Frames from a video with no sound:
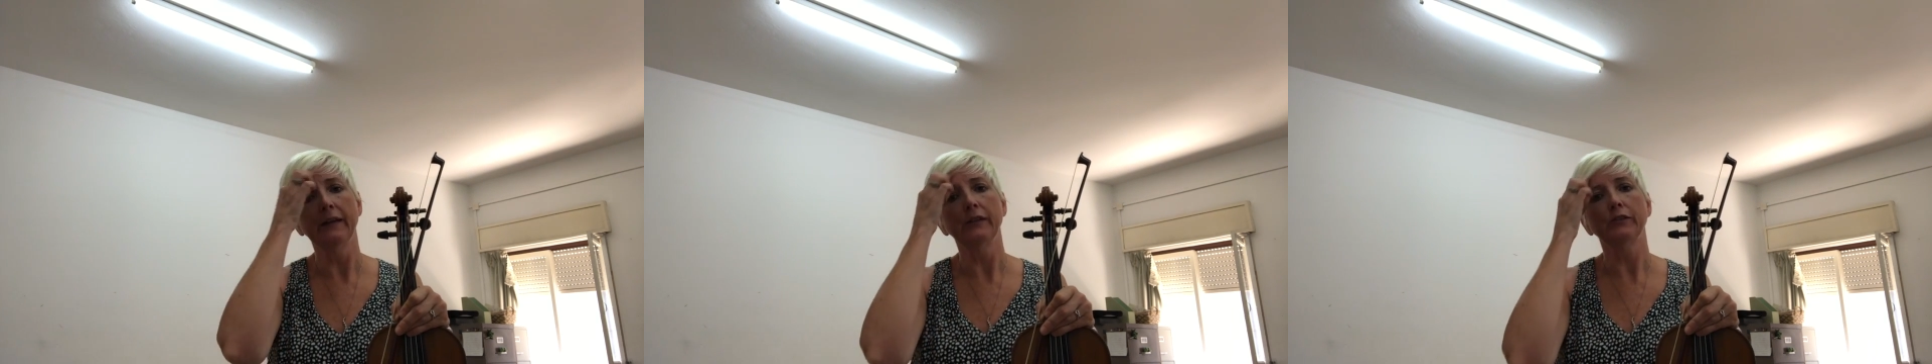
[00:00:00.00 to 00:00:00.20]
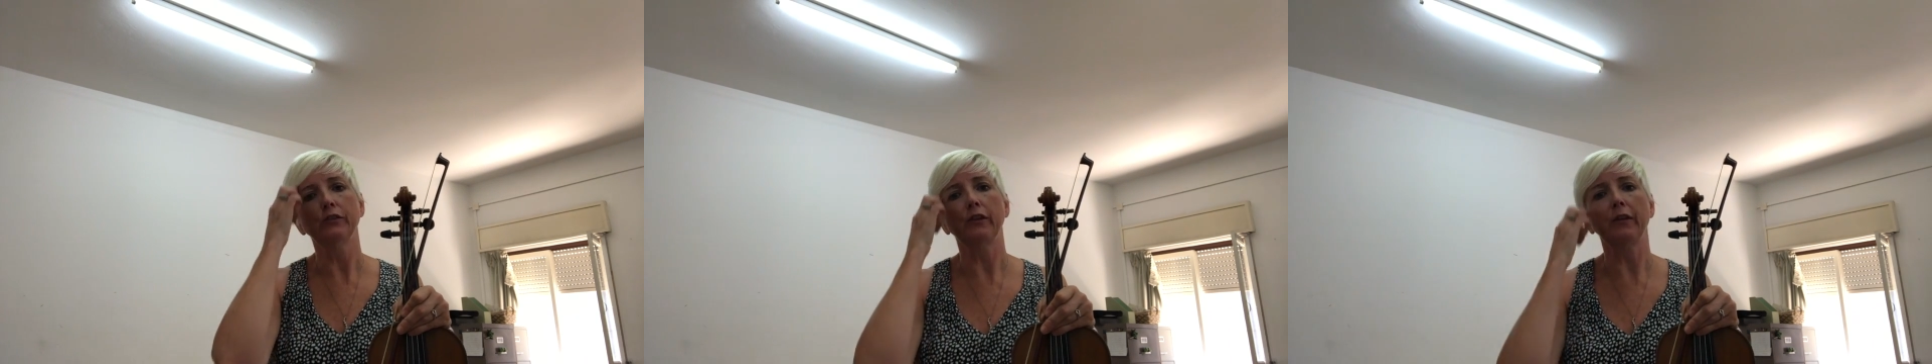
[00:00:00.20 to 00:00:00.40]

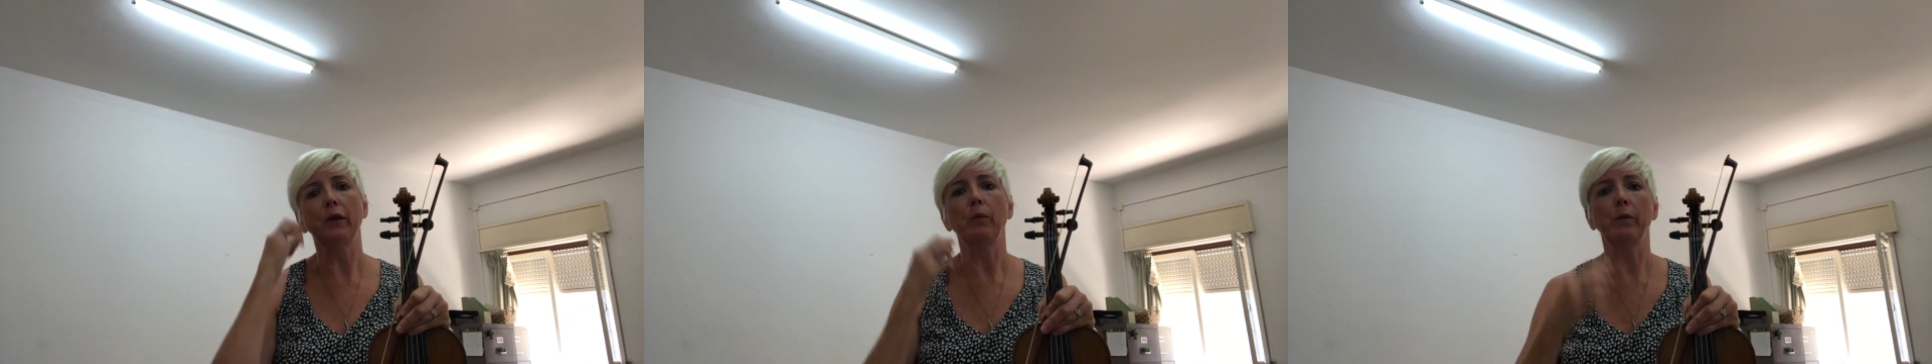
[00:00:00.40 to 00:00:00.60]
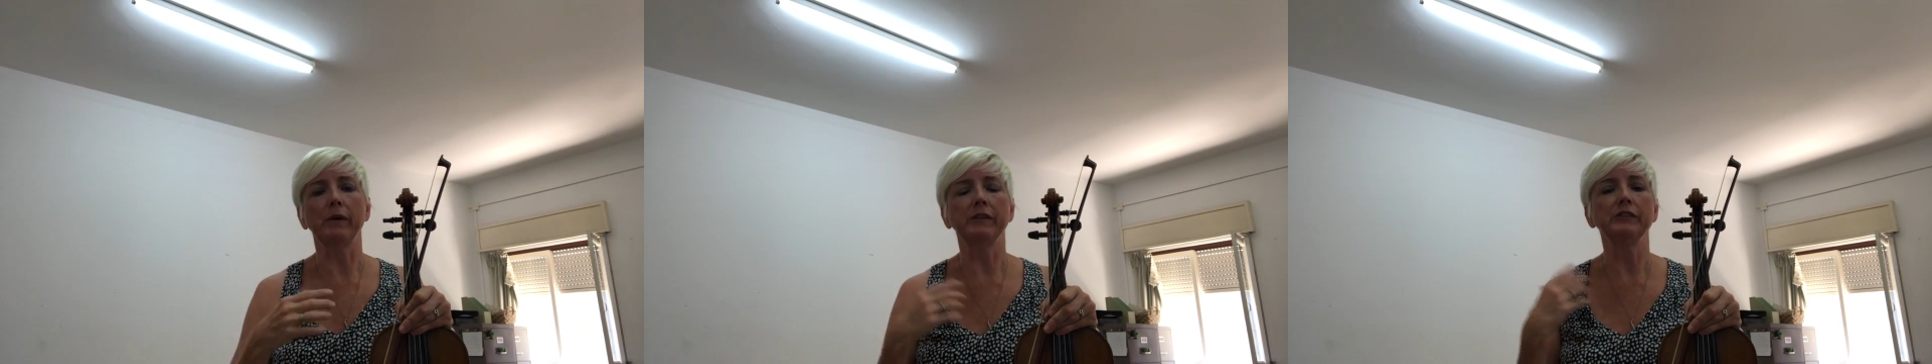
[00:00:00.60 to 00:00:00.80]
So they
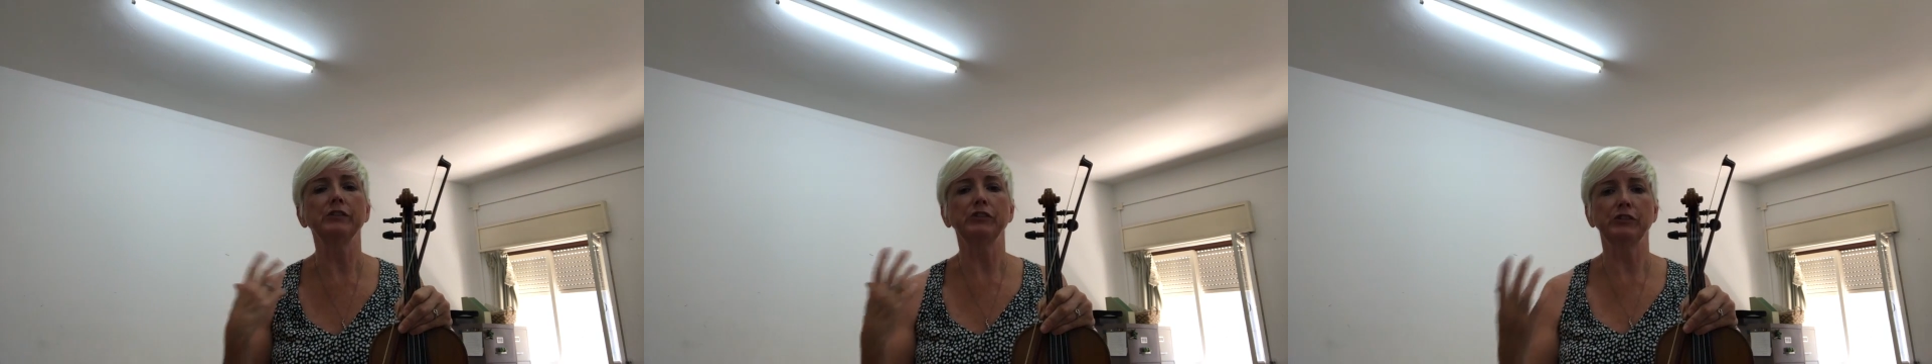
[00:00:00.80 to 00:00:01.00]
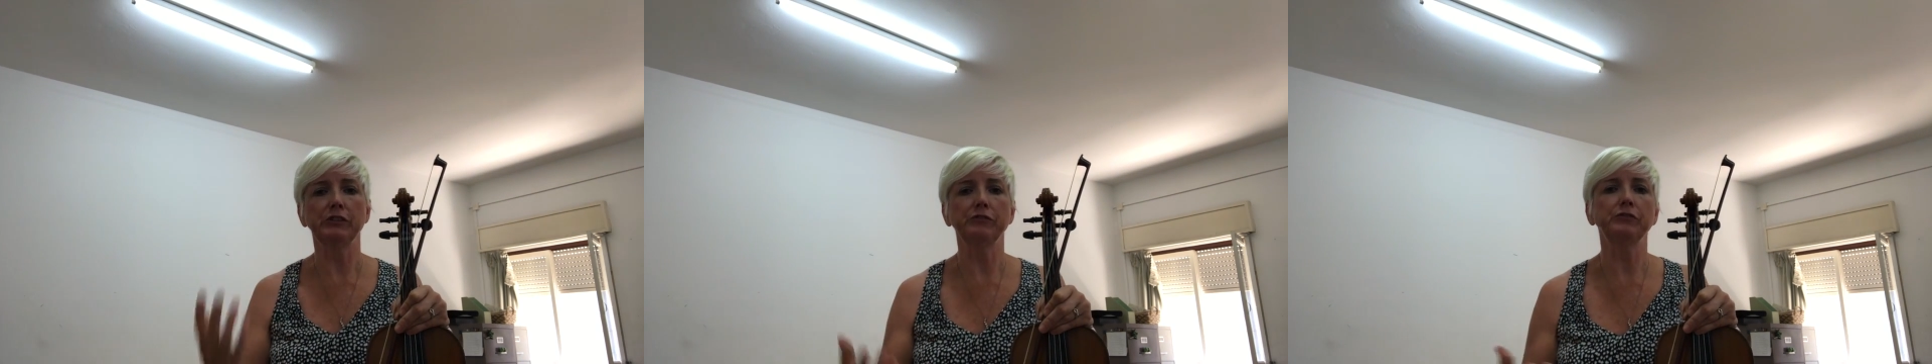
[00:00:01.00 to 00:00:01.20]
weren't
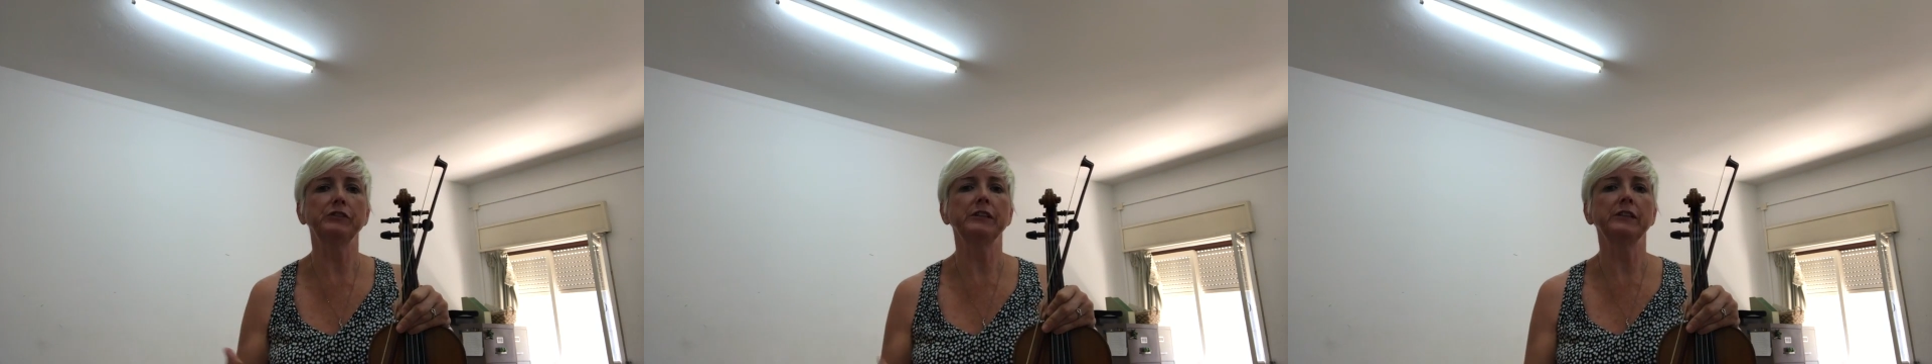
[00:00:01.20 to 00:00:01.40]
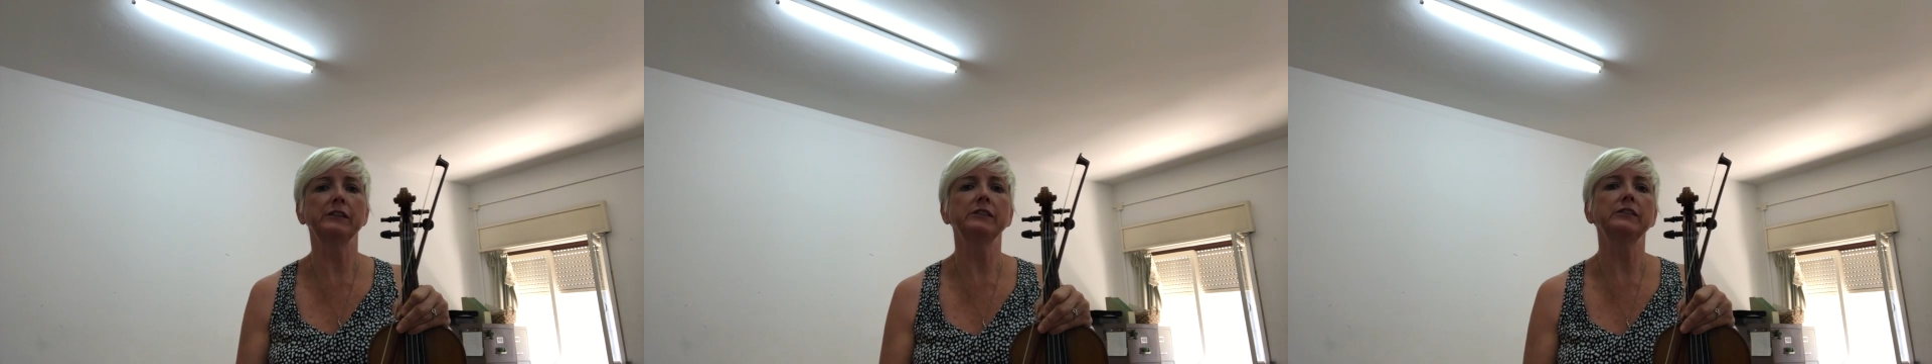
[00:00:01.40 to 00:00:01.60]

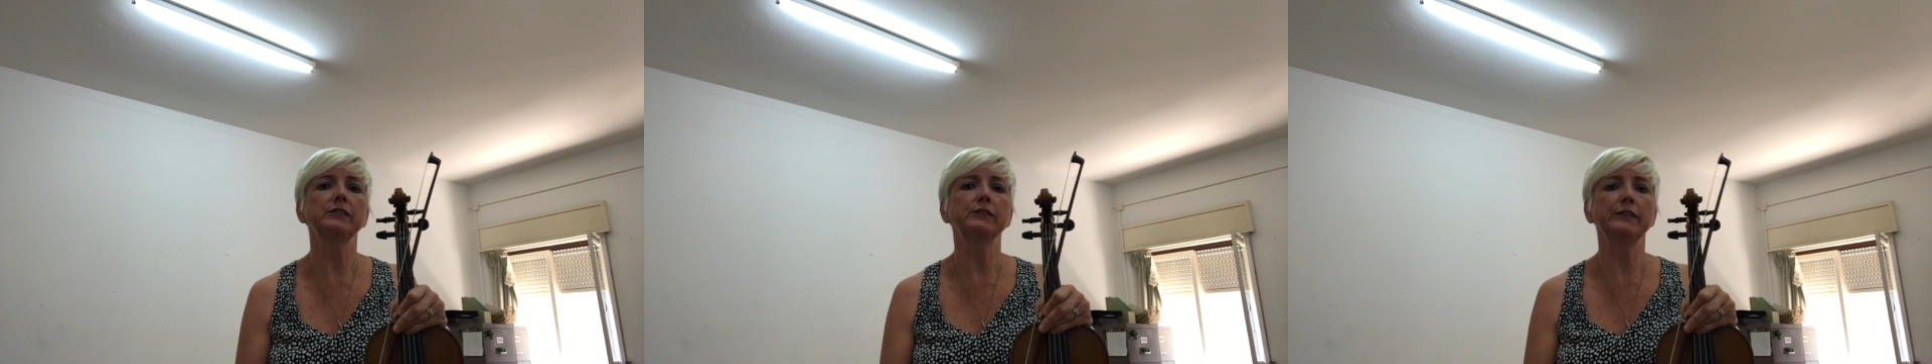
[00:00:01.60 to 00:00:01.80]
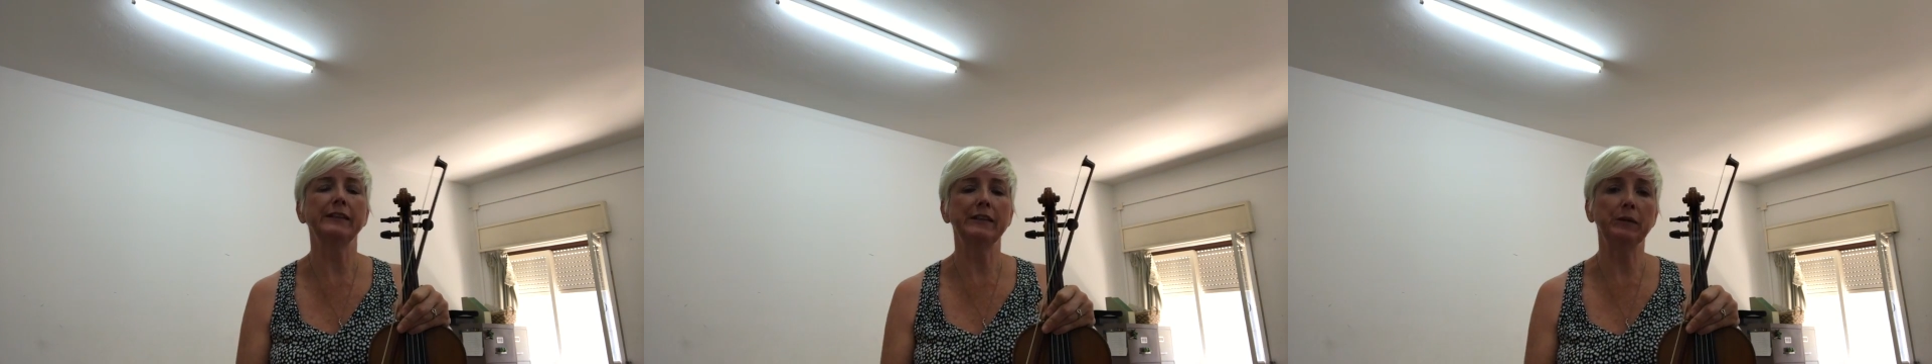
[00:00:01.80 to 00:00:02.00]
shifting
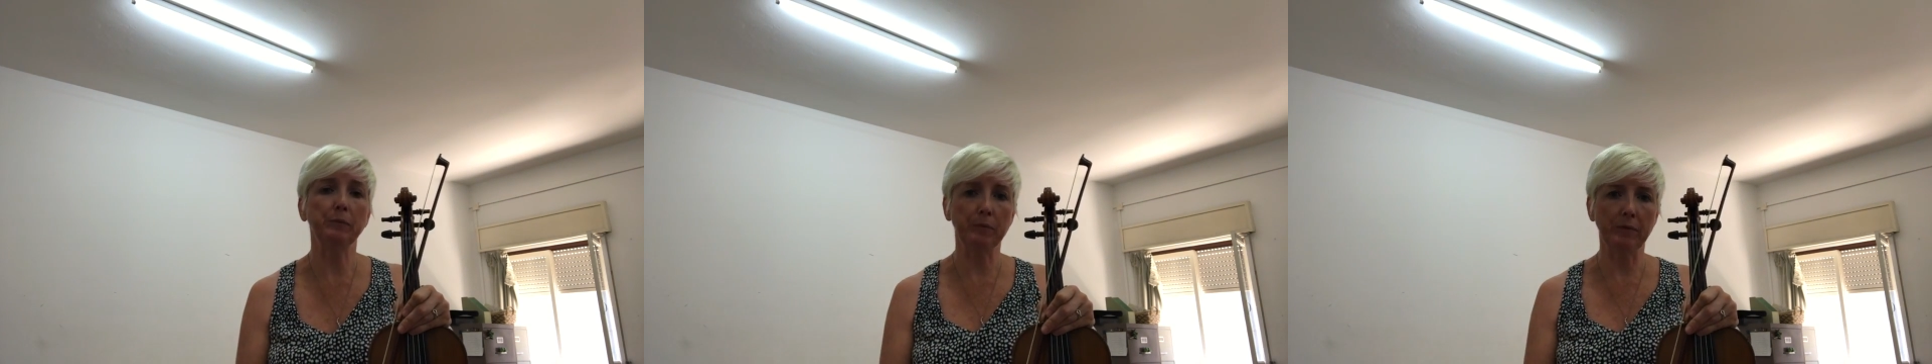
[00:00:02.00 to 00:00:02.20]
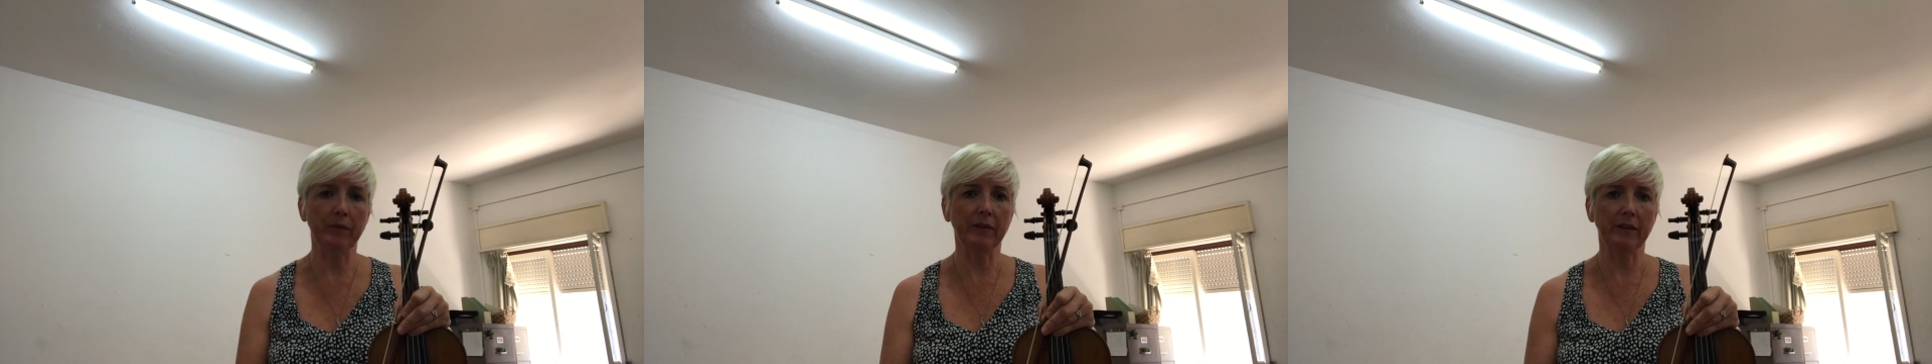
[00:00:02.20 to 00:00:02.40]
to
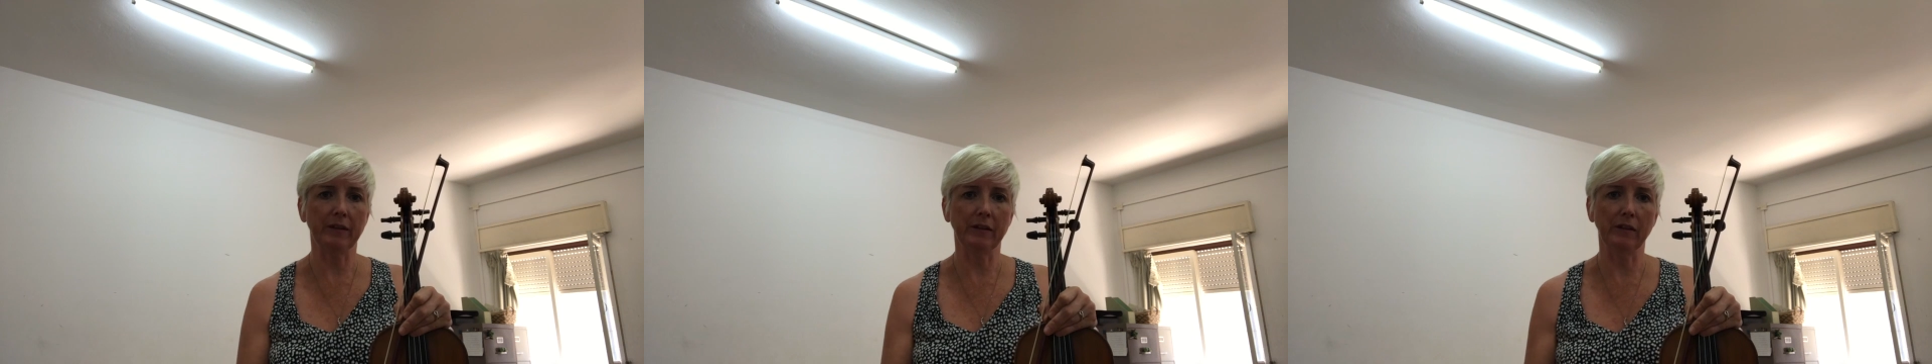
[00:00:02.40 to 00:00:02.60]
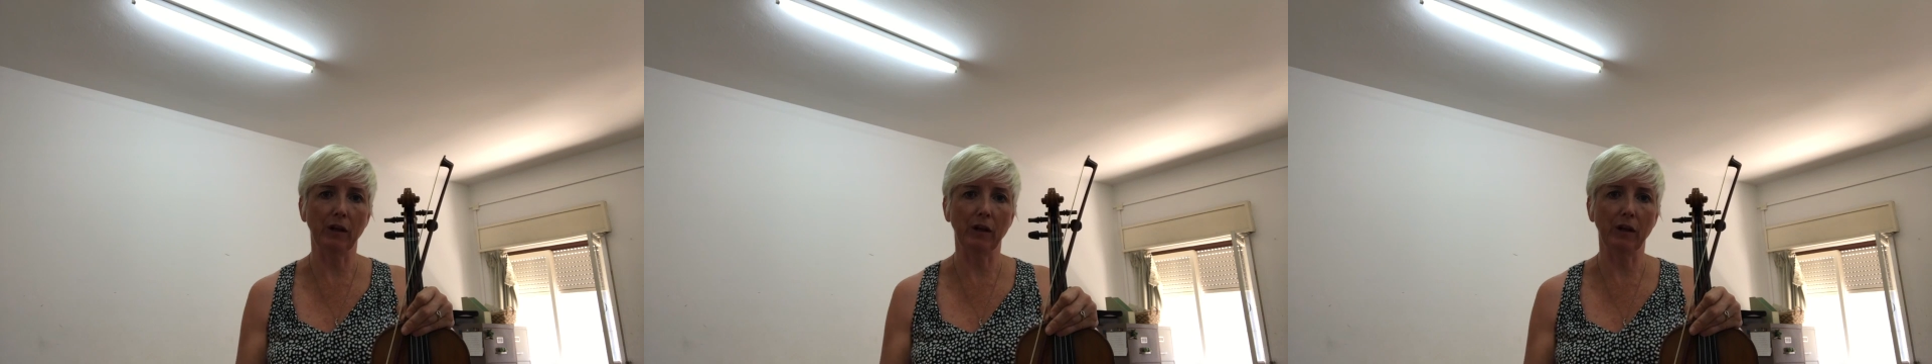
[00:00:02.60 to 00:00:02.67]
keep the